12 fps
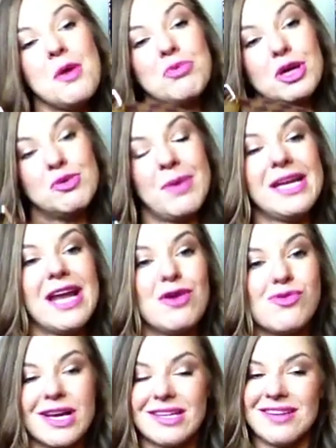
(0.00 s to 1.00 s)
but you may not
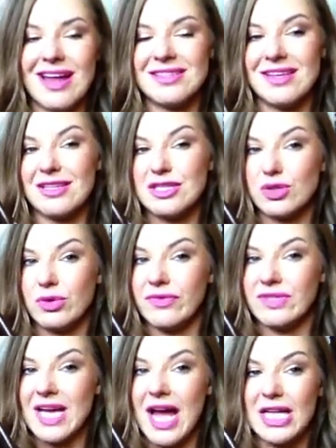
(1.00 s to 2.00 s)
recognize that it's Louis
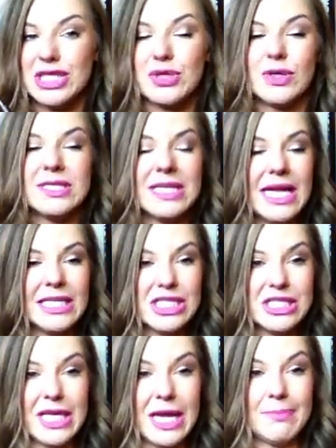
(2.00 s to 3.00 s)
Vuitton, so it's not
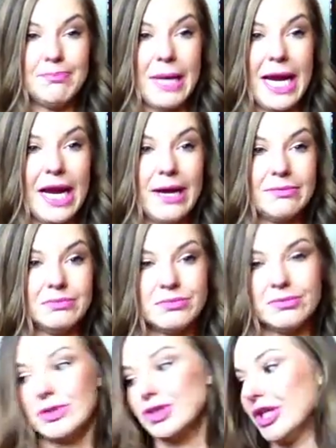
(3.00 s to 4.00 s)
just like bam,
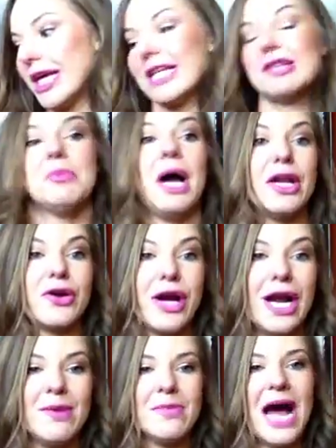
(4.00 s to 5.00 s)
look at the
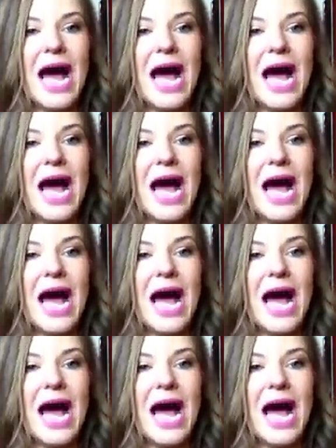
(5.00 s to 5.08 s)
monogram.